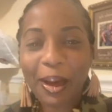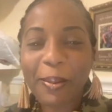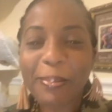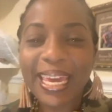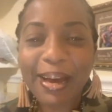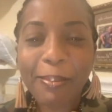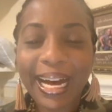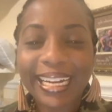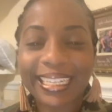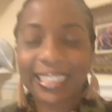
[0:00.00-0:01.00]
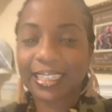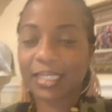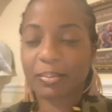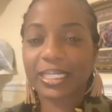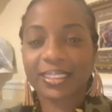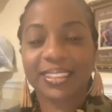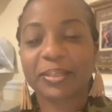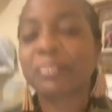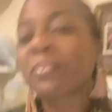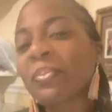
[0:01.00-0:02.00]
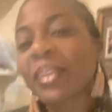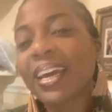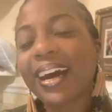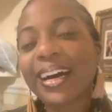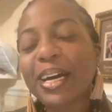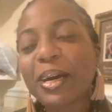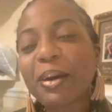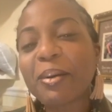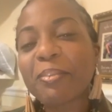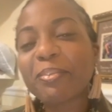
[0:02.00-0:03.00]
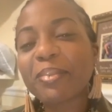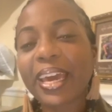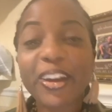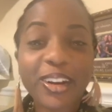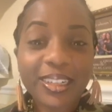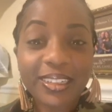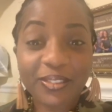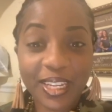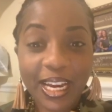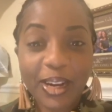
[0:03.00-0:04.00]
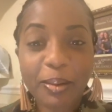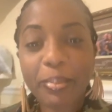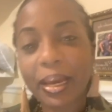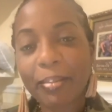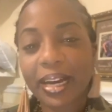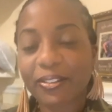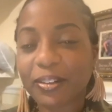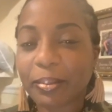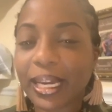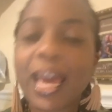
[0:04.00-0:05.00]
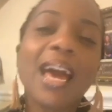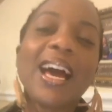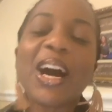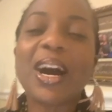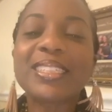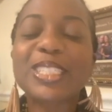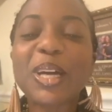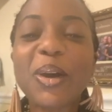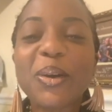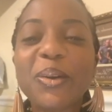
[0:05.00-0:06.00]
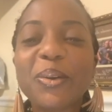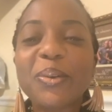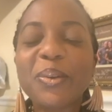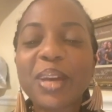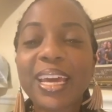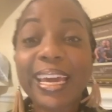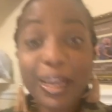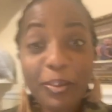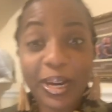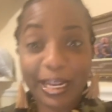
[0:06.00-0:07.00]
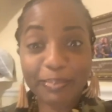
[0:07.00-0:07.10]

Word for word: Mia Mana. That's my sister. Um, Erica for y'all, Mia Mana for me. So anyway,